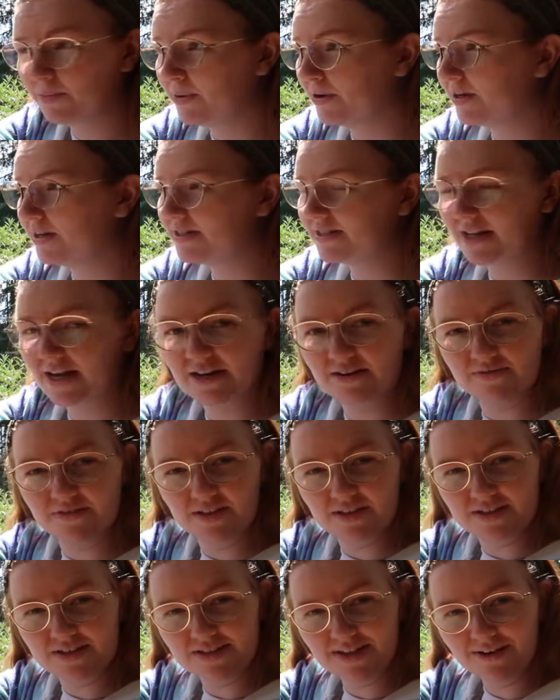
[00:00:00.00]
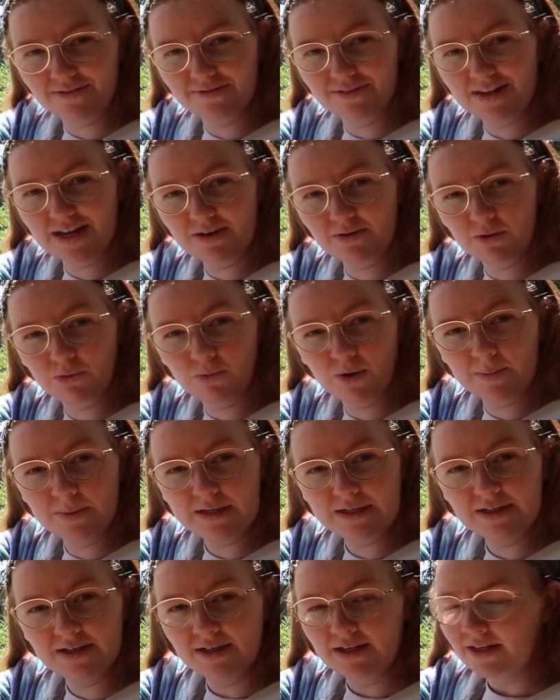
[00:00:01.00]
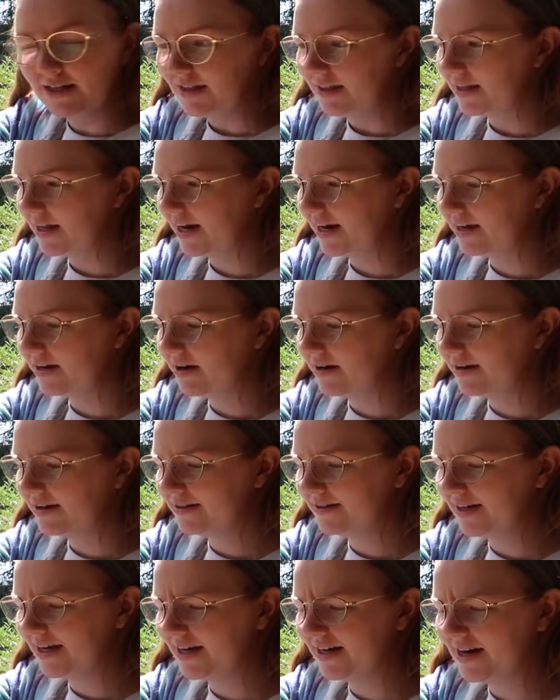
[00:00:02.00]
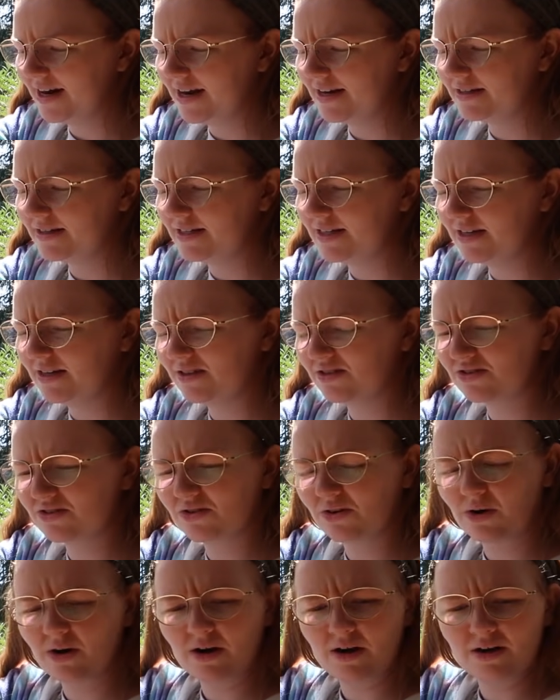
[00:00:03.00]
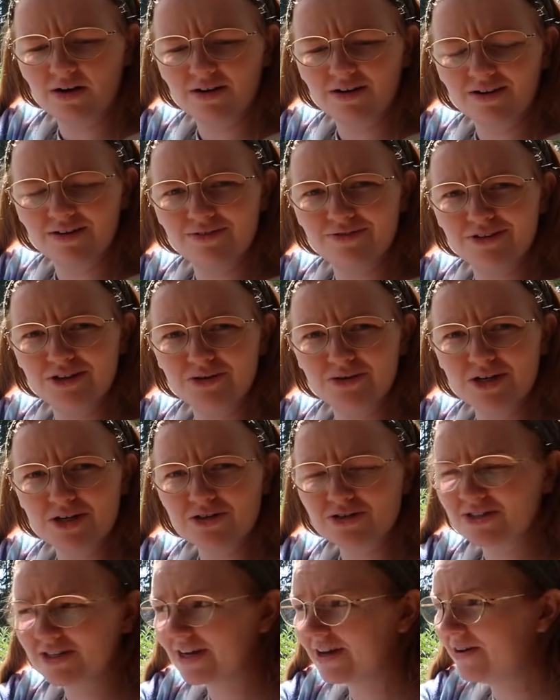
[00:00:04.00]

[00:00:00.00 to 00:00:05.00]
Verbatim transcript: to put inside of this sunflower woman that I got at an antique store a few years